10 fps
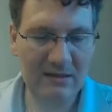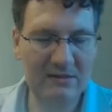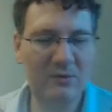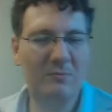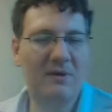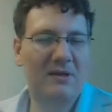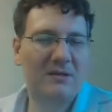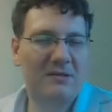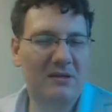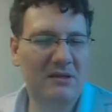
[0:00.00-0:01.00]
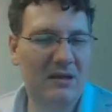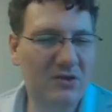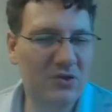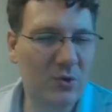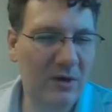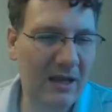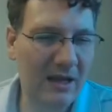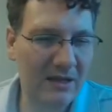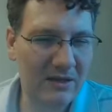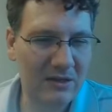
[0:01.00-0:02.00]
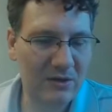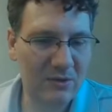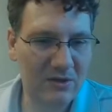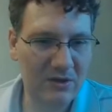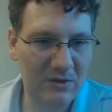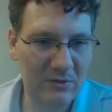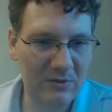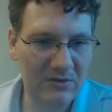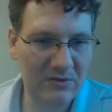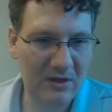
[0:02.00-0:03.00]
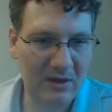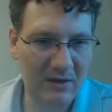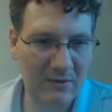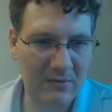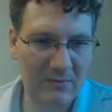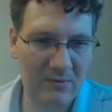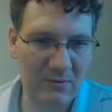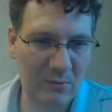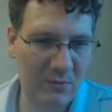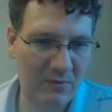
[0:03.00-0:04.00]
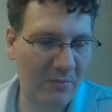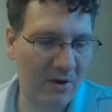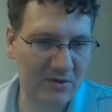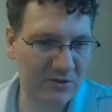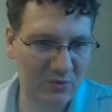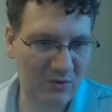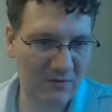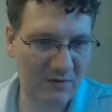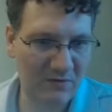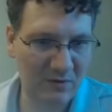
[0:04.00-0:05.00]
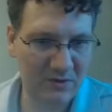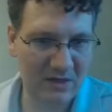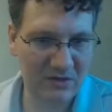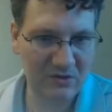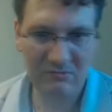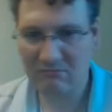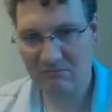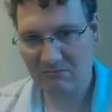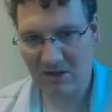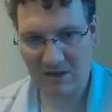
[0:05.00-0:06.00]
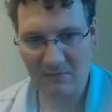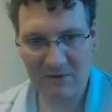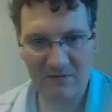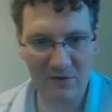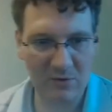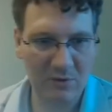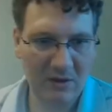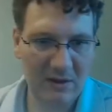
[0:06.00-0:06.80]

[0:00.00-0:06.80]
This would be the shorthand that you could use with partial derivative notation, if you